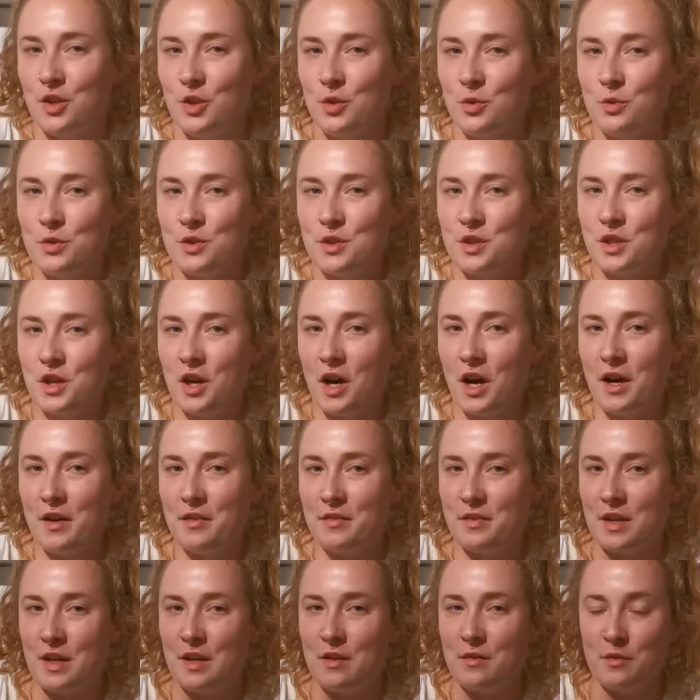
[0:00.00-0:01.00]
nuked
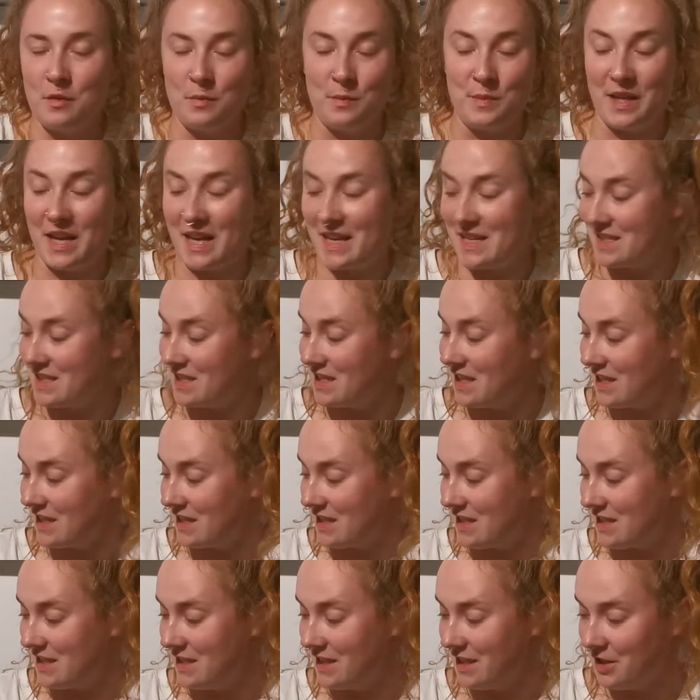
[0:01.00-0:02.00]
coffee from last
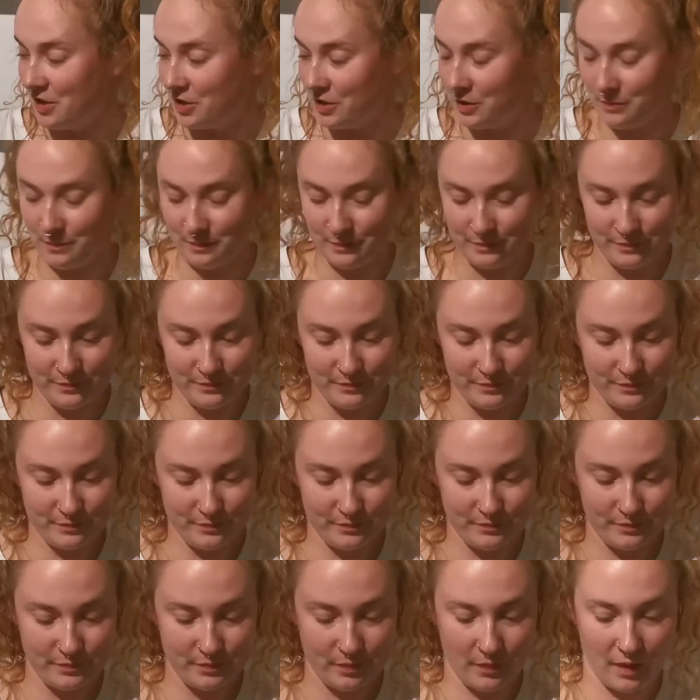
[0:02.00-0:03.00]
night's dinner.
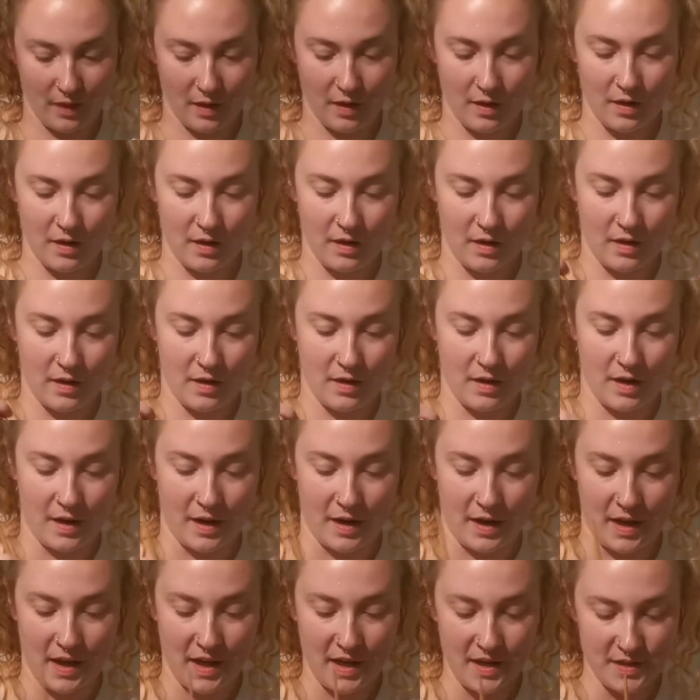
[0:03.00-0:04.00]

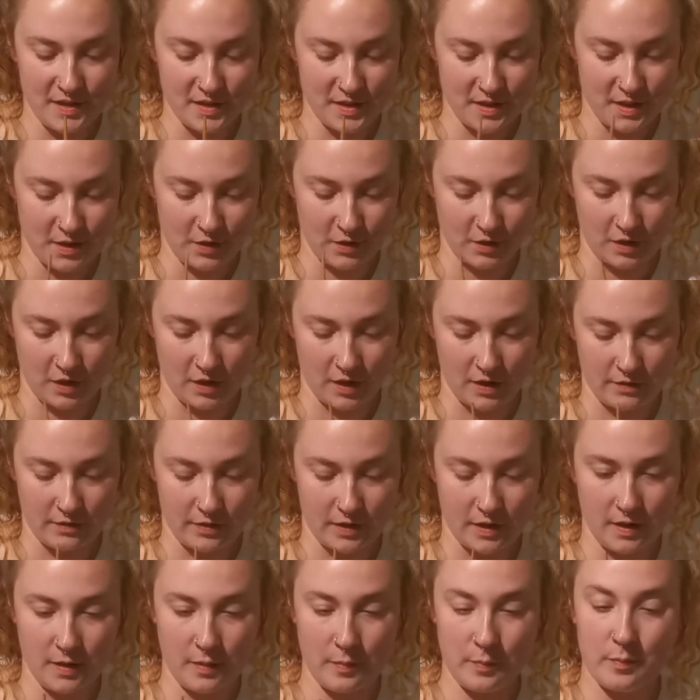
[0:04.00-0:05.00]
I hate stale
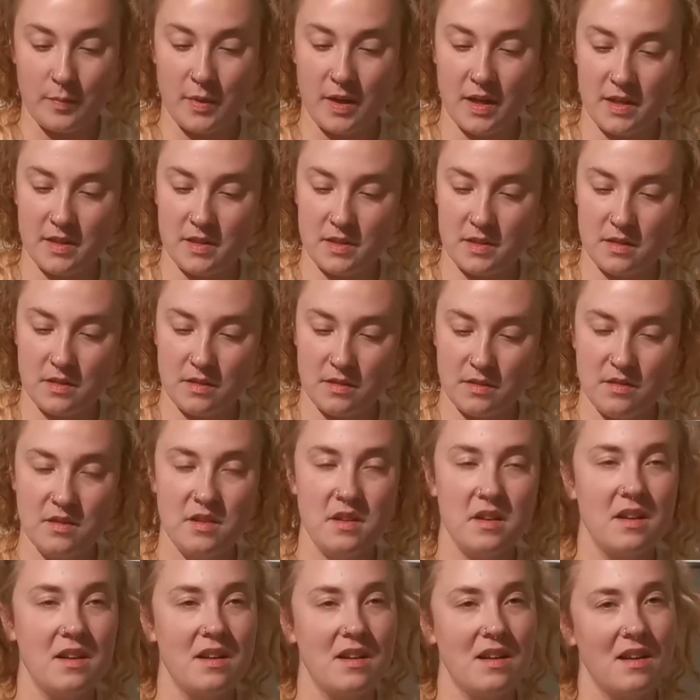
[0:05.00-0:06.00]
coffee, but
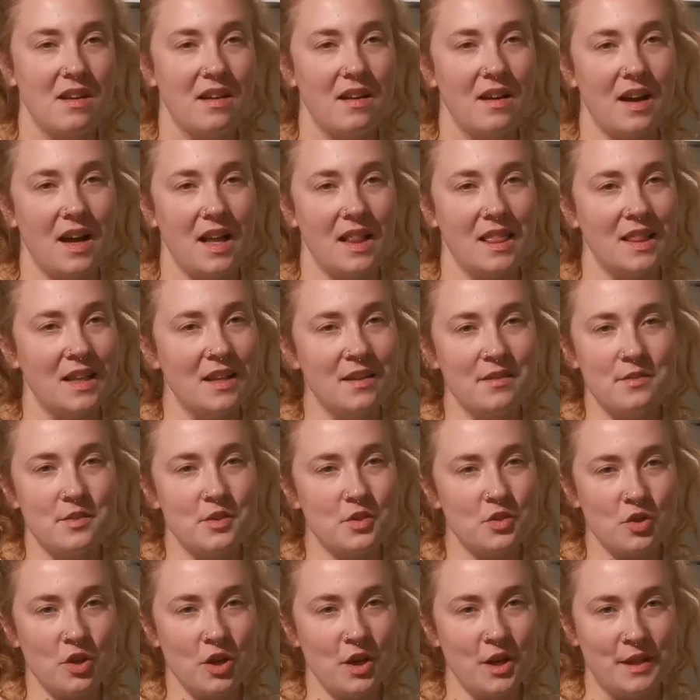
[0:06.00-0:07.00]
I love
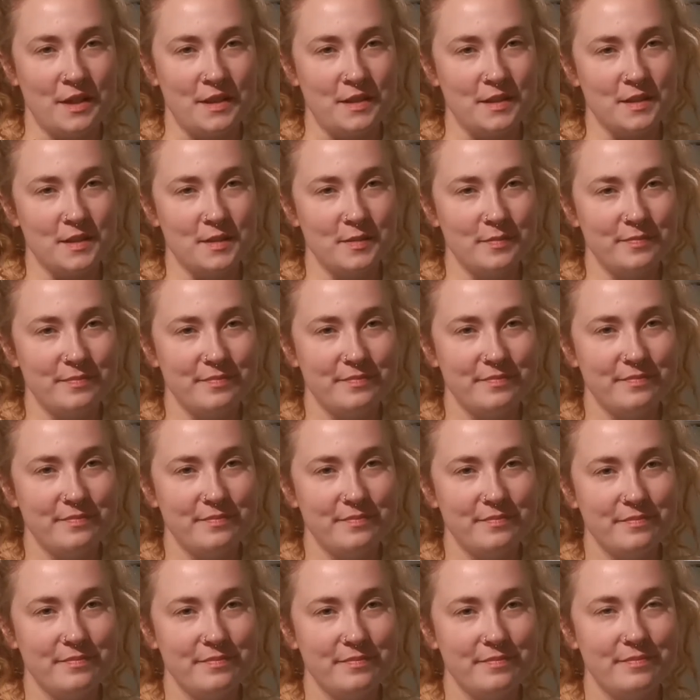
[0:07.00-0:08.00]
straws.
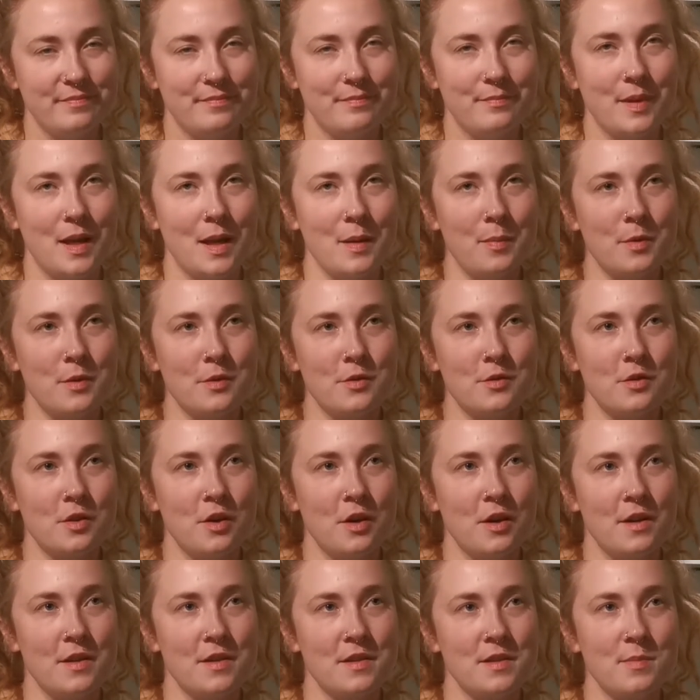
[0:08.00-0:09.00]
Paper
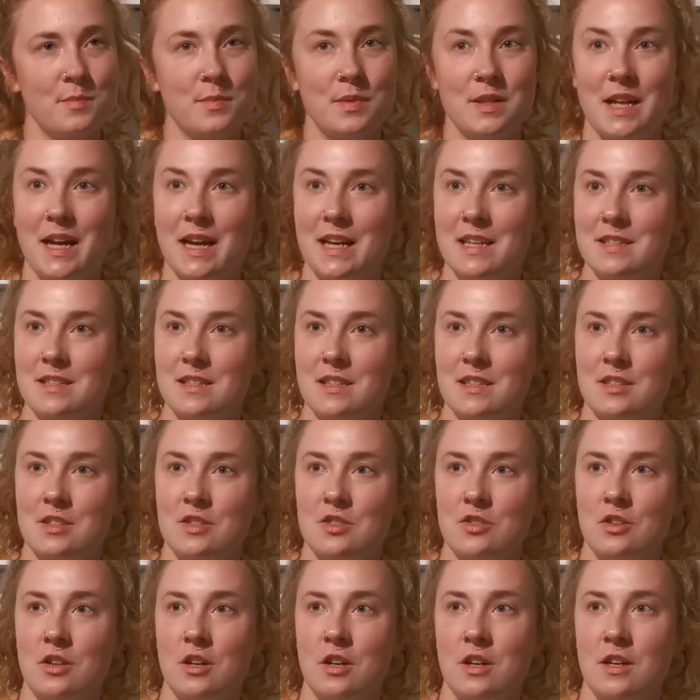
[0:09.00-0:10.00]
straws, plastic
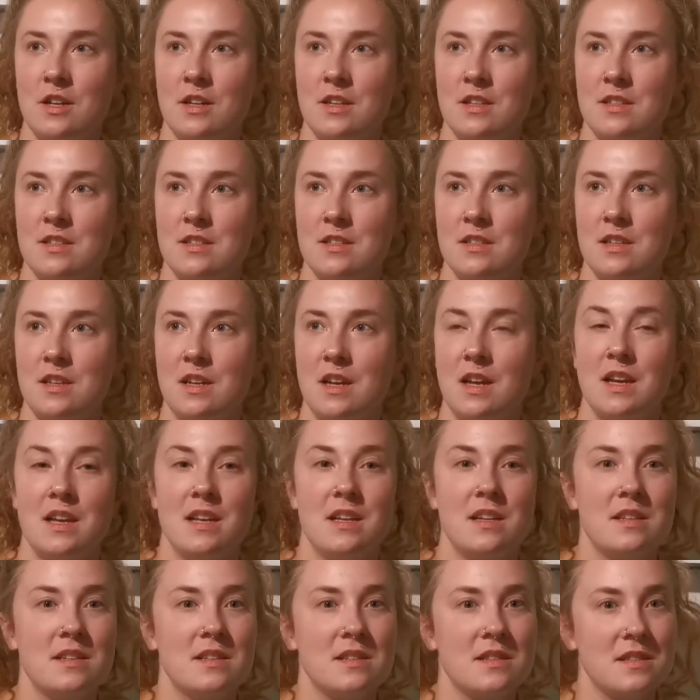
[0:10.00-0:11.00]
straws,
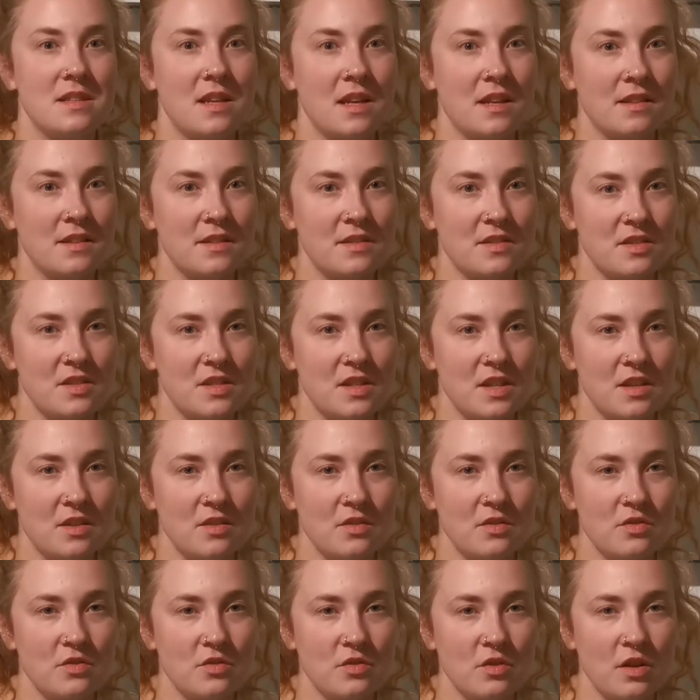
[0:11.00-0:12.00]
stainless
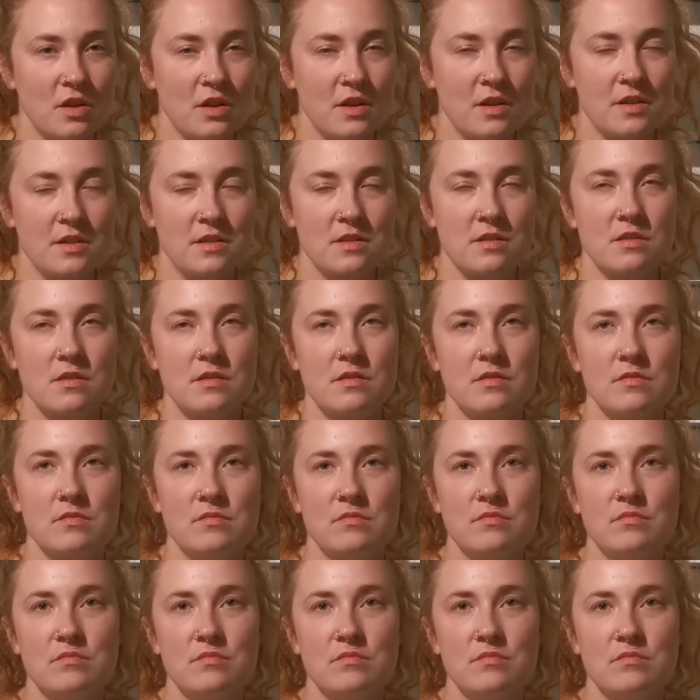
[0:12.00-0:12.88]
steel straws,